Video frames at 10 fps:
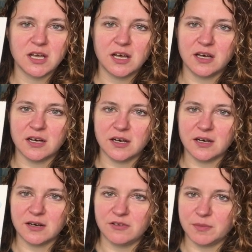
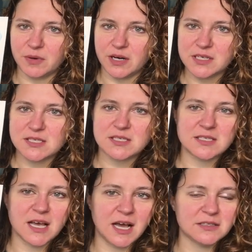repairs,
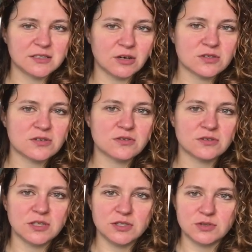and also
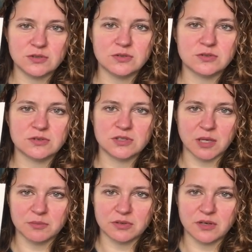they do
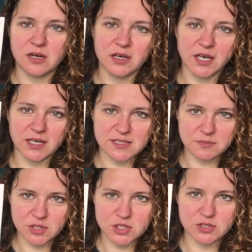temporary
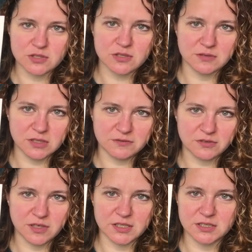exhibitions of
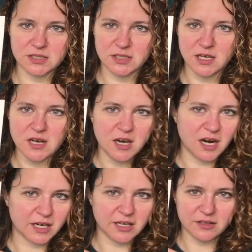different
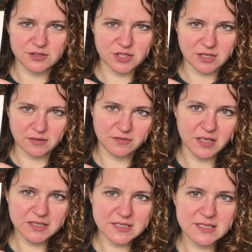archaeological
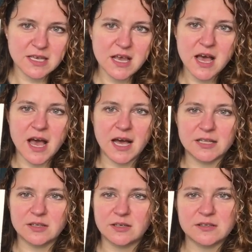things.
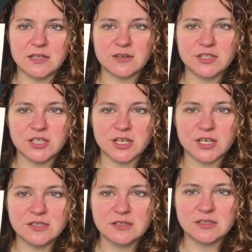And down here